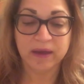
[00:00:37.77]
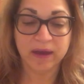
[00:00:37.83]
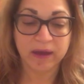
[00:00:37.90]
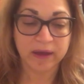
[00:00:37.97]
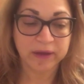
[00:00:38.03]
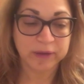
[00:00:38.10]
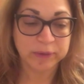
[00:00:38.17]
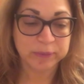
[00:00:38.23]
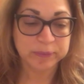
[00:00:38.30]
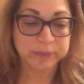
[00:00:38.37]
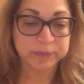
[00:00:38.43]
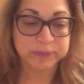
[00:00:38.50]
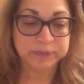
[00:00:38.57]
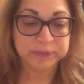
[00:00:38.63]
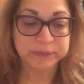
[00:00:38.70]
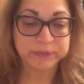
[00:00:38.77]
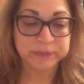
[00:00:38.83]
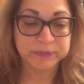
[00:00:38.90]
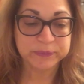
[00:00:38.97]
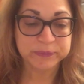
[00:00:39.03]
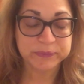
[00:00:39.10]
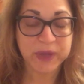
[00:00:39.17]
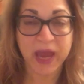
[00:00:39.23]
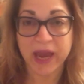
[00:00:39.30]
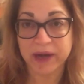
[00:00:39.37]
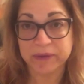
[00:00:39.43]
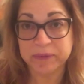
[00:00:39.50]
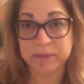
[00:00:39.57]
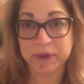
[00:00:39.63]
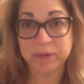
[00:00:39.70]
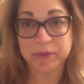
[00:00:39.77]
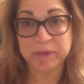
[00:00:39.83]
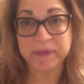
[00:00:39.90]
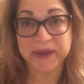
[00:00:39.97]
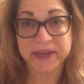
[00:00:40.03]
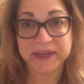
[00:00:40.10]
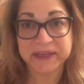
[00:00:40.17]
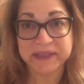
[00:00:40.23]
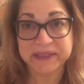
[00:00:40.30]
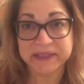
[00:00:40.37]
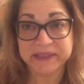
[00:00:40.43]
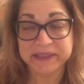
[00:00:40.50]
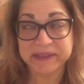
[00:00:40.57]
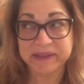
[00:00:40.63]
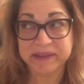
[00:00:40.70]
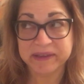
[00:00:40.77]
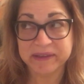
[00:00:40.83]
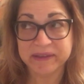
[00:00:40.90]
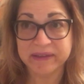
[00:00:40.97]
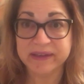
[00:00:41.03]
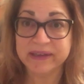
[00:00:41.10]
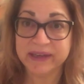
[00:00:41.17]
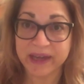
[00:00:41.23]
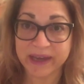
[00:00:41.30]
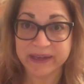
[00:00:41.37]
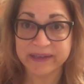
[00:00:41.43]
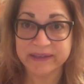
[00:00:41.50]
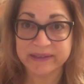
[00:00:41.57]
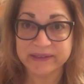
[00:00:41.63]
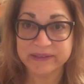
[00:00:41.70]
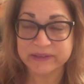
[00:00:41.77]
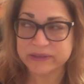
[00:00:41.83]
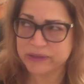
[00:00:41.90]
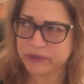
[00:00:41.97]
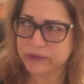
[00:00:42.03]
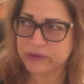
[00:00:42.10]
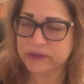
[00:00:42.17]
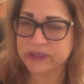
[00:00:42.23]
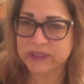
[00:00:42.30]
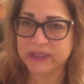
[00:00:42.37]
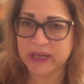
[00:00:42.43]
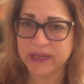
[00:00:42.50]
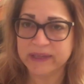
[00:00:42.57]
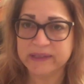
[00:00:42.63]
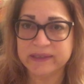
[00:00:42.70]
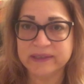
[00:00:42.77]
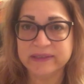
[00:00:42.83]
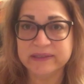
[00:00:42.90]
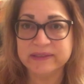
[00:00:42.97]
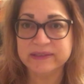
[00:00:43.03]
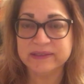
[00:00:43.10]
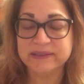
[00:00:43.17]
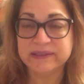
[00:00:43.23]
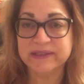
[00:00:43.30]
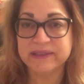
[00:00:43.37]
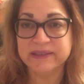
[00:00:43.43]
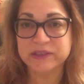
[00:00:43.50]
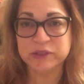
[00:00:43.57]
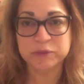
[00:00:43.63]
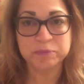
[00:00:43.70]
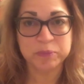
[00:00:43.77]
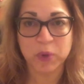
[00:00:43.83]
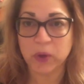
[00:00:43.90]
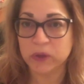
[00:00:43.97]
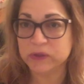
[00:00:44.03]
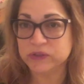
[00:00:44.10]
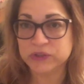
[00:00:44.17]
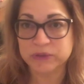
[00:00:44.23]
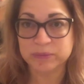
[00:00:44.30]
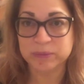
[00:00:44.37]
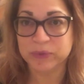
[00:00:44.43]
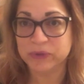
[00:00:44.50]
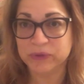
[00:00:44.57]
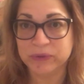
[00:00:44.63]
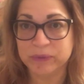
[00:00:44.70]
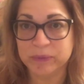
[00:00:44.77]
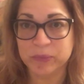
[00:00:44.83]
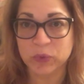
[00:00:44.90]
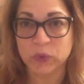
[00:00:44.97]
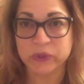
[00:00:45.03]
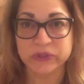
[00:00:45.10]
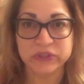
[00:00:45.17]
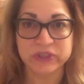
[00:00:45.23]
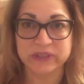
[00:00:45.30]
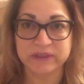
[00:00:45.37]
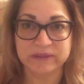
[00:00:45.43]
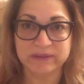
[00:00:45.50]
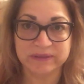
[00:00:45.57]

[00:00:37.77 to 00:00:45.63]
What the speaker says: I remember back in the 90s, the early 90s, this partial birth abortion